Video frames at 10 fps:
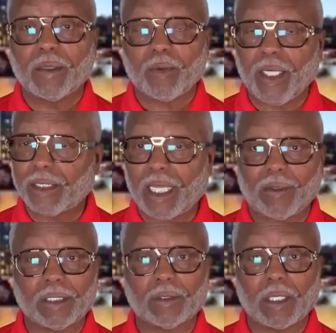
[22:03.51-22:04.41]
Praise
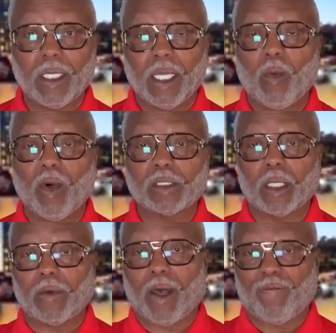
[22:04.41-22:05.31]
God. It was it wasn't
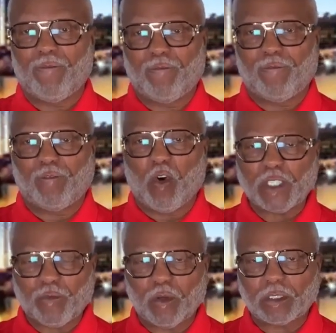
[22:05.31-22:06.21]
a, a
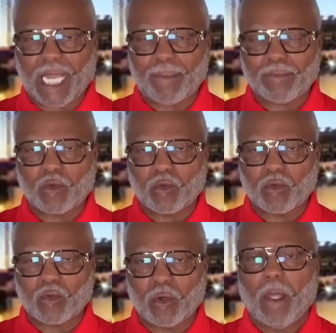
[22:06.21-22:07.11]
forceful type
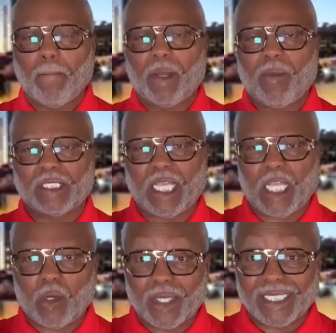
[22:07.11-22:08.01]
drove, but it was an
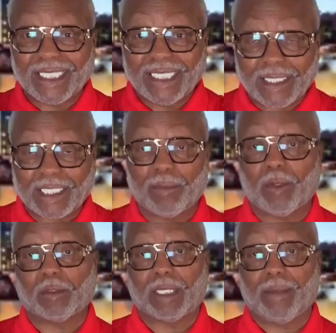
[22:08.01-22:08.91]

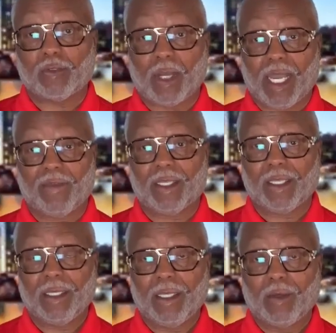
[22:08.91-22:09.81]
irresistible type driving.
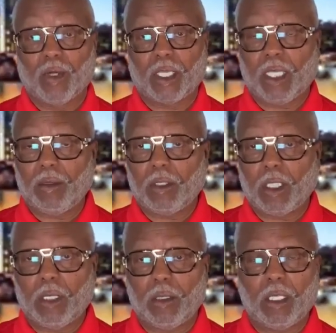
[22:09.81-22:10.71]
Where he,
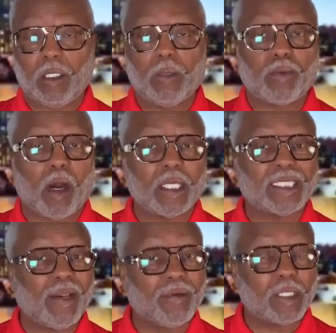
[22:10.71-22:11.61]
he, he brought his
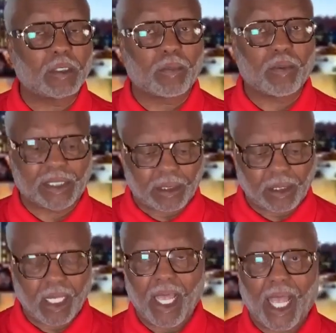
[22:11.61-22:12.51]
irresistible presence,
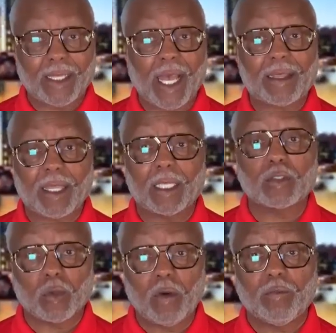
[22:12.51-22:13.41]
and that thing
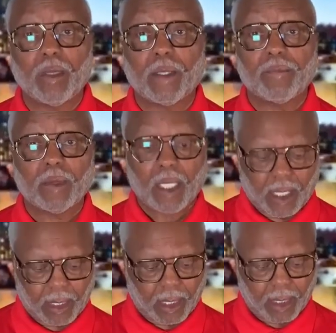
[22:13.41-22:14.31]
drove me
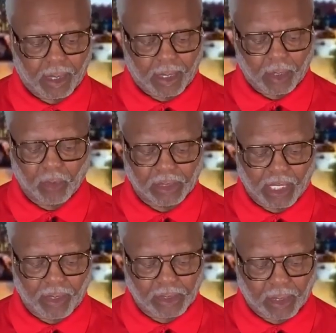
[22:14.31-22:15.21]
in, uh, in, in those
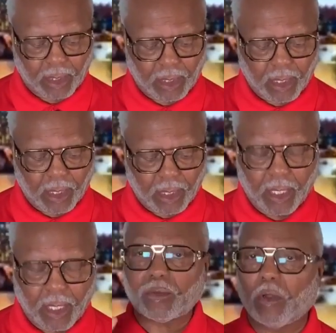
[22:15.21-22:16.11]
areas. And, and so
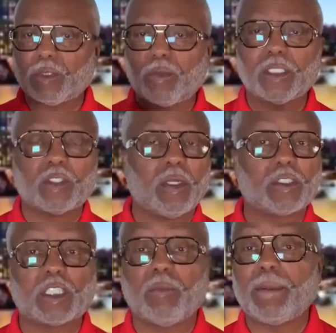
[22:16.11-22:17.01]
that's what the Holy Spirit is doing to
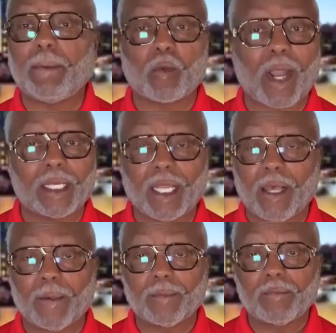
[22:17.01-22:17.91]
so many people right now.